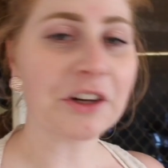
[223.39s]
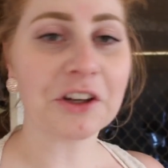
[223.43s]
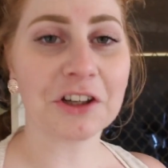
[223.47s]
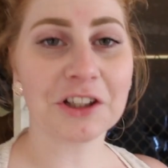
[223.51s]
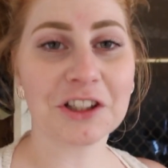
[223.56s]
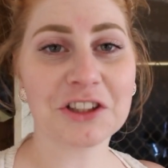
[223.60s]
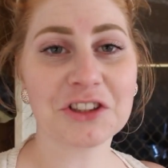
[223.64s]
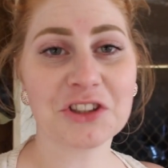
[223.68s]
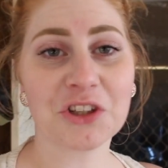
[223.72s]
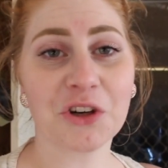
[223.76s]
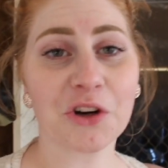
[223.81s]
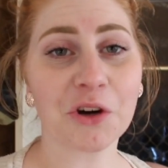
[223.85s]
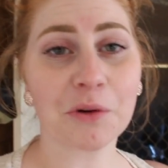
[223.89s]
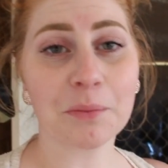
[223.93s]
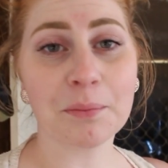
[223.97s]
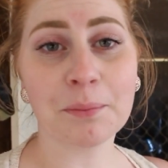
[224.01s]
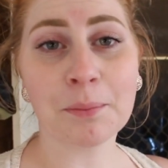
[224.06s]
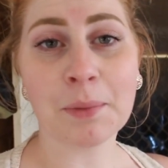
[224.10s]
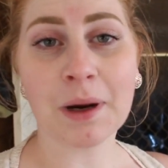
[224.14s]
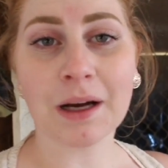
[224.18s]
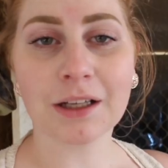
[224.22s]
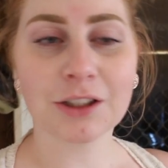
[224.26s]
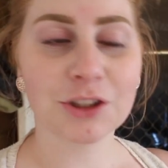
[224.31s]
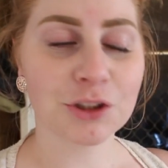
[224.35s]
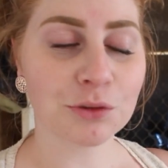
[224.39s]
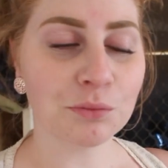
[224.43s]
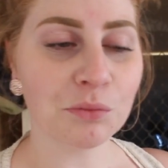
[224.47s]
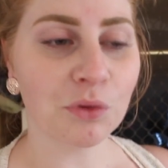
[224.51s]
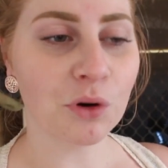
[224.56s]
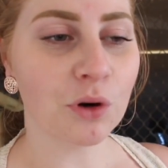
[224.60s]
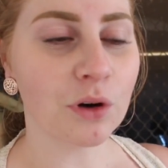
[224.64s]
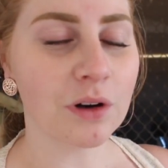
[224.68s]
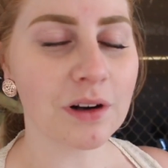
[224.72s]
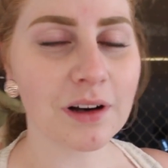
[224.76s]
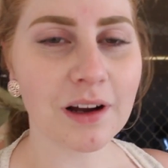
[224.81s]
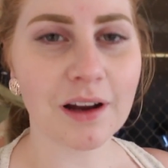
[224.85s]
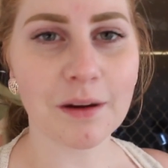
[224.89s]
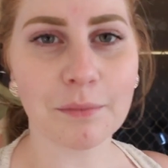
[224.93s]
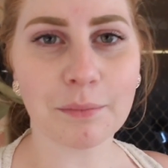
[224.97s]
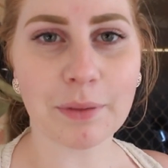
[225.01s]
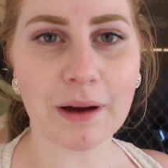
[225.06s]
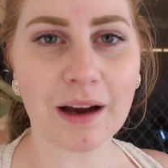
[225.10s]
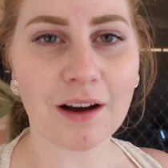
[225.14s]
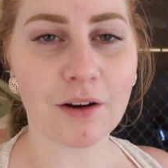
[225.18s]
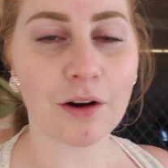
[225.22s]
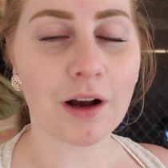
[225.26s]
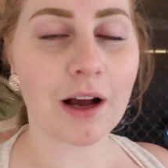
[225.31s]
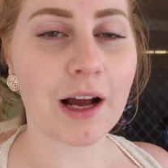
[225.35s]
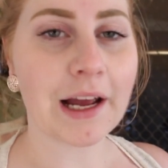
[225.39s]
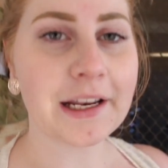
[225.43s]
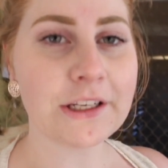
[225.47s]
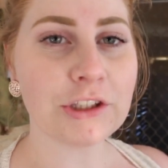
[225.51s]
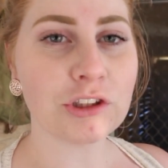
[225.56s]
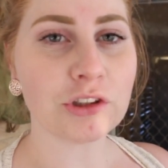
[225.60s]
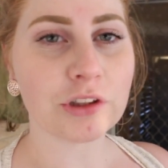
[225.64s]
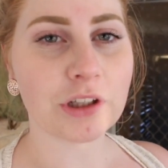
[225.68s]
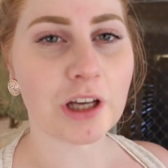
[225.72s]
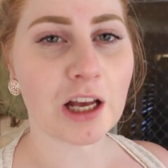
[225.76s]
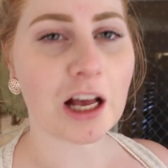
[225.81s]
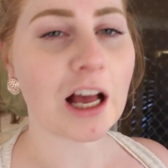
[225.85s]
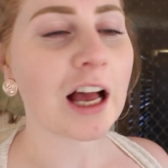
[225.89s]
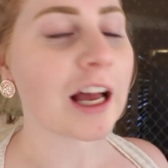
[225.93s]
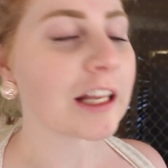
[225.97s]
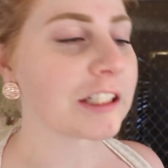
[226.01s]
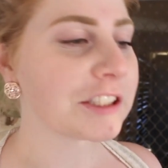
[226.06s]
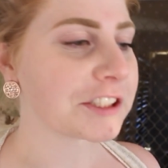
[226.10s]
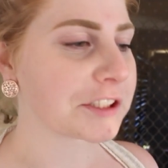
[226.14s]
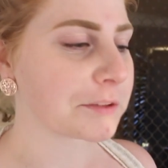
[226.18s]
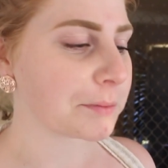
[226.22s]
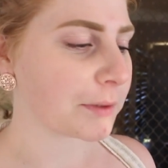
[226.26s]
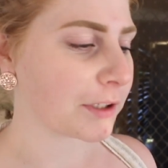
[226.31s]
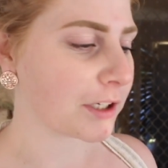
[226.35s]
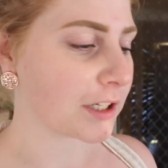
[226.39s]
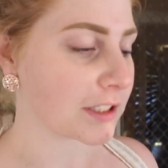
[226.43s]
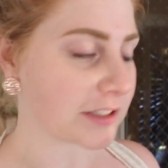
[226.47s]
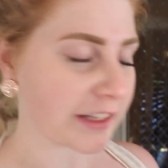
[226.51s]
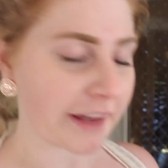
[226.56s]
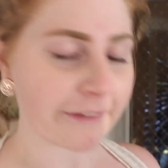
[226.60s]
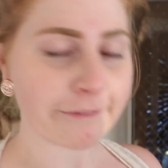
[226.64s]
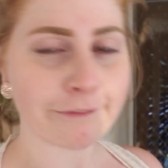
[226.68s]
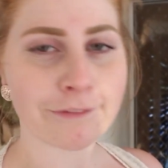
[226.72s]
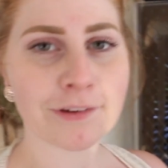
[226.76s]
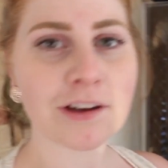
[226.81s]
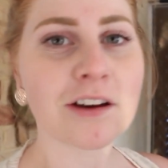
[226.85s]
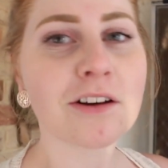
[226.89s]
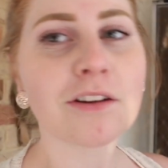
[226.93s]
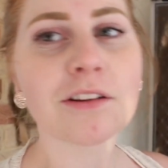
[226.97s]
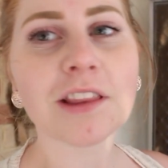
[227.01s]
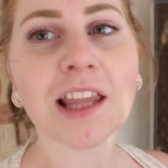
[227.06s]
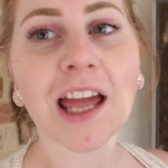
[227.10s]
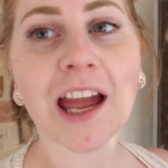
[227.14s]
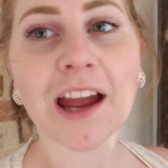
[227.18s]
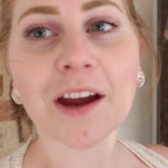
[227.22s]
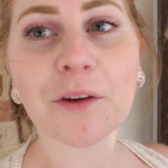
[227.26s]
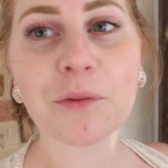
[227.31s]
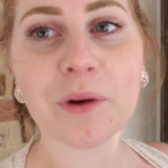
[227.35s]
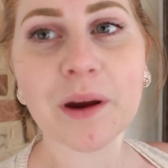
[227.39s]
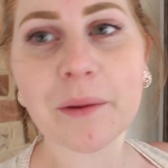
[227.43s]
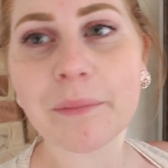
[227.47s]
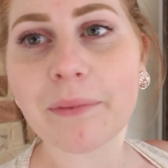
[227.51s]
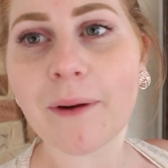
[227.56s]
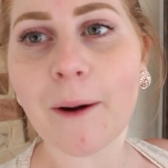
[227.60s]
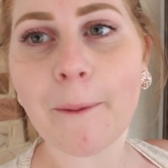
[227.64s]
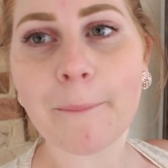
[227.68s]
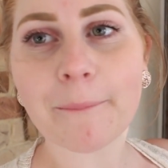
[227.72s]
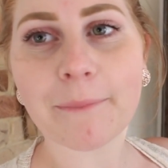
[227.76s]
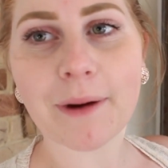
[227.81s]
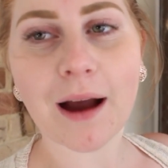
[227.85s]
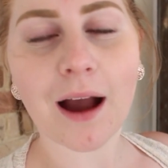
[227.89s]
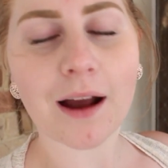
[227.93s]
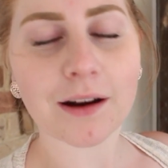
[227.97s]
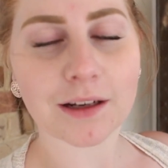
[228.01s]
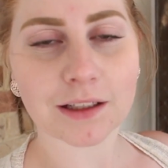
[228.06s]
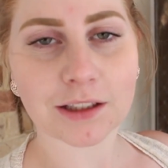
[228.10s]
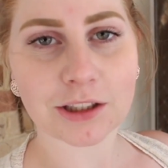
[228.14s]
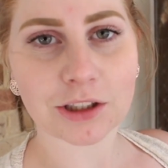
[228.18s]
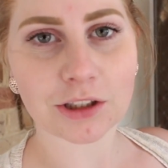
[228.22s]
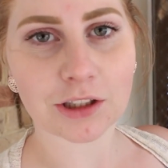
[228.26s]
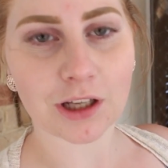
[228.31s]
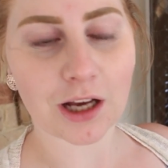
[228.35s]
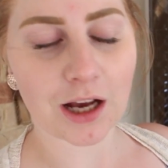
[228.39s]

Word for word: I'm not gonna talk much more about our new car just because I feel like we're bombarding you